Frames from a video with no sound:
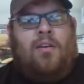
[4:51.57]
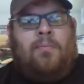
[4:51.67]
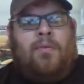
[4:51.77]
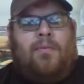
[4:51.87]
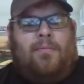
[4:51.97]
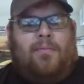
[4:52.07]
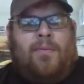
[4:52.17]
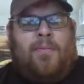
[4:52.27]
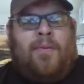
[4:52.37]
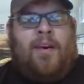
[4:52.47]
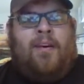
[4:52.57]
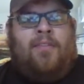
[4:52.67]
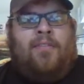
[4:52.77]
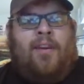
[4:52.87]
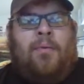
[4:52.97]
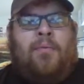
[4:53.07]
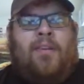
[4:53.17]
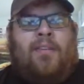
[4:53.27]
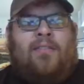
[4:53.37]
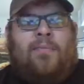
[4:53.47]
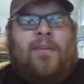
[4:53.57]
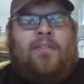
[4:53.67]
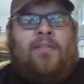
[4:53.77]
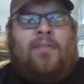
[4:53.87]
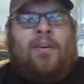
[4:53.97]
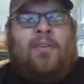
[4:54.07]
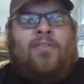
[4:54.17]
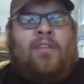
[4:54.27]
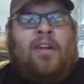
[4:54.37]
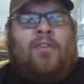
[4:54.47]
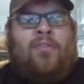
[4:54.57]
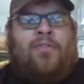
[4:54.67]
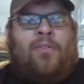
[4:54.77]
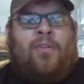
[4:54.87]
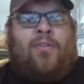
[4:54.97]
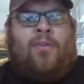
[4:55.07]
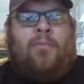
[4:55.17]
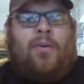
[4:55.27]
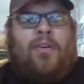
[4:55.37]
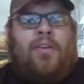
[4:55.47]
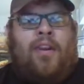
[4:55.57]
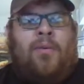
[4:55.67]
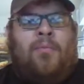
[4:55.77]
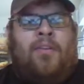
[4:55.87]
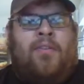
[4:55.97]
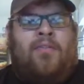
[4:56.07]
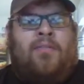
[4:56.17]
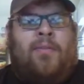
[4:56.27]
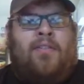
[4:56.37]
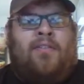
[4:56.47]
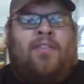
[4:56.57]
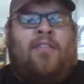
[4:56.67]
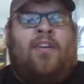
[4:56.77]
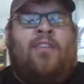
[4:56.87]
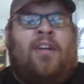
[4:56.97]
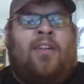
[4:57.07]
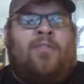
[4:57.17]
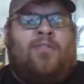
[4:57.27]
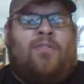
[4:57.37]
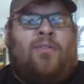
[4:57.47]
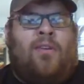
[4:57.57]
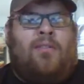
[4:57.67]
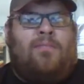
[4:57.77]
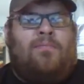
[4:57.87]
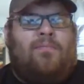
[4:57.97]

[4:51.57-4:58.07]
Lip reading: But to be honest, I would not spend $2,000 for a Chromebook, and I wouldn't even spend $600 for one.